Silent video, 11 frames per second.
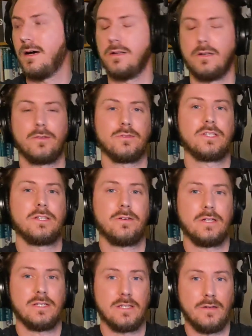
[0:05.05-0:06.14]
another
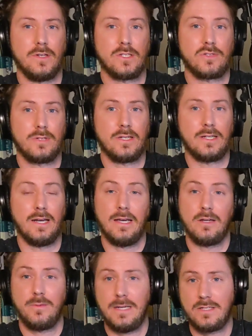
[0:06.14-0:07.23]
series of Australian
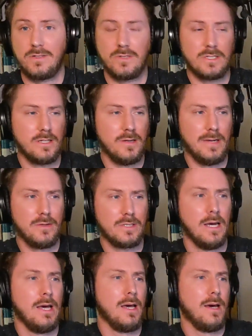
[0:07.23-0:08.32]
Lego Masters to come out,